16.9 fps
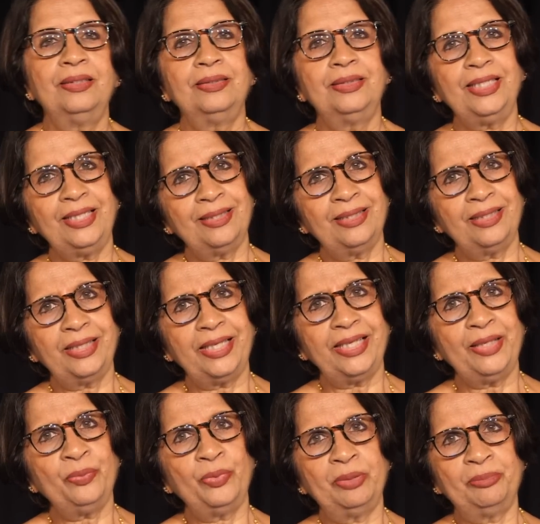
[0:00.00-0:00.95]
The
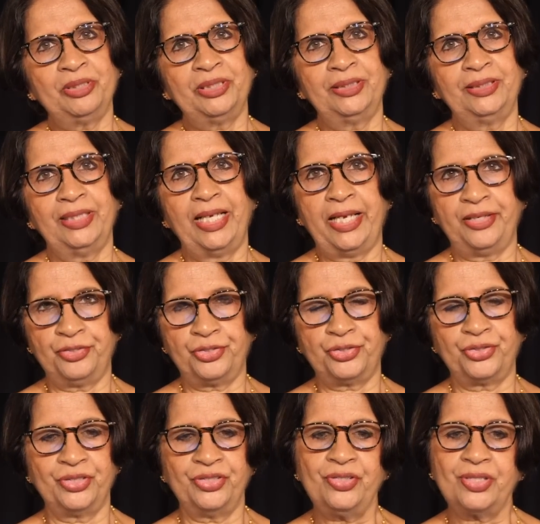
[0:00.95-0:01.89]
early women
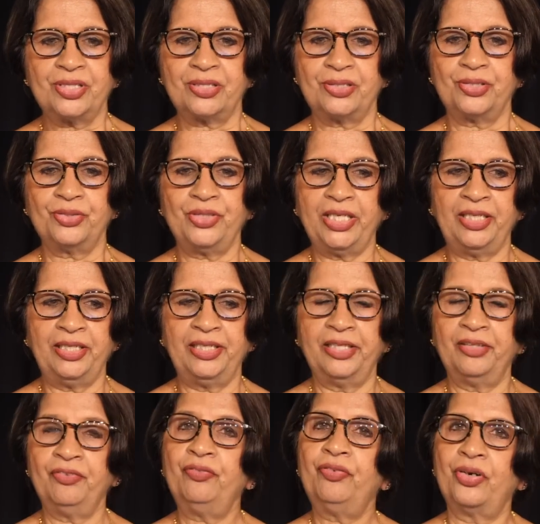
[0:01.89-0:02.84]
entrants to the
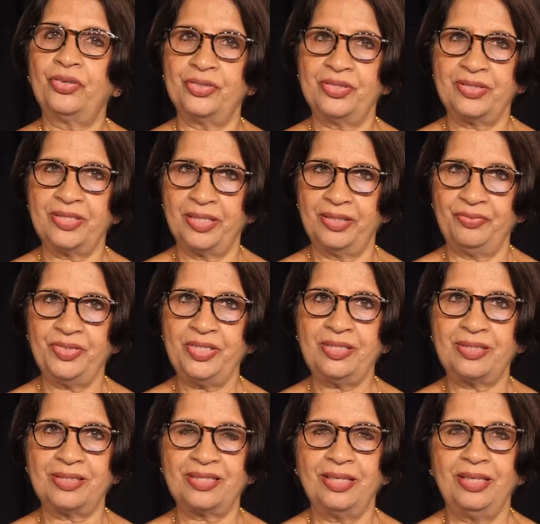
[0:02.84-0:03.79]
Indian Foreign
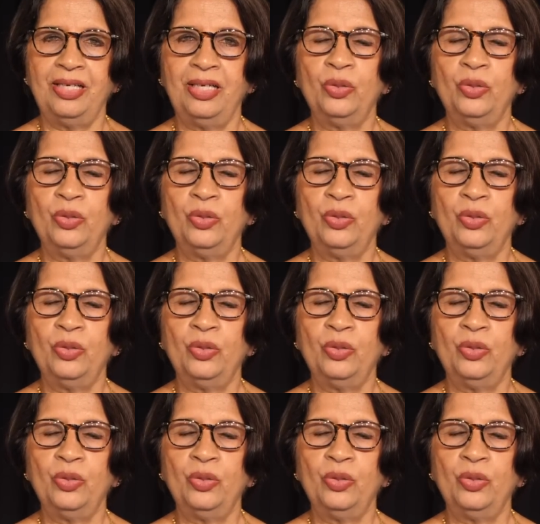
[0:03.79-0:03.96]
Service